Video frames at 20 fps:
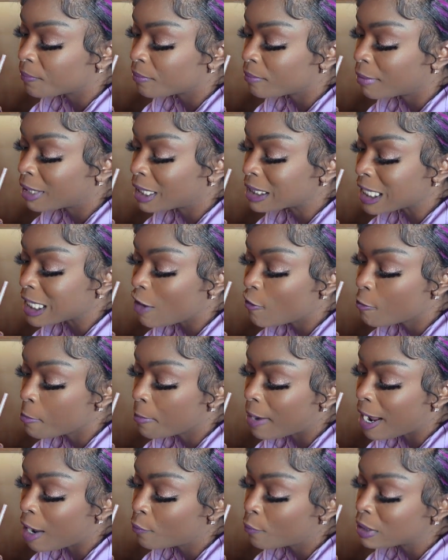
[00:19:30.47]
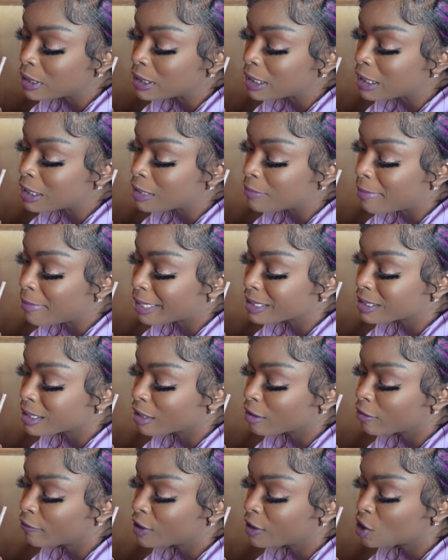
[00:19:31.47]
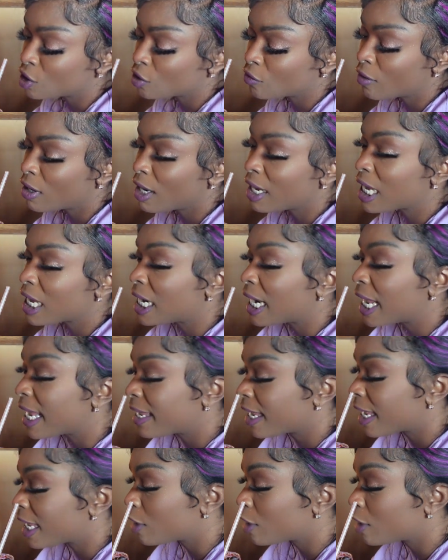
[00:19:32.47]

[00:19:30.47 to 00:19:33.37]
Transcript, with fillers: because i remember i went to this mexican restaurant and it,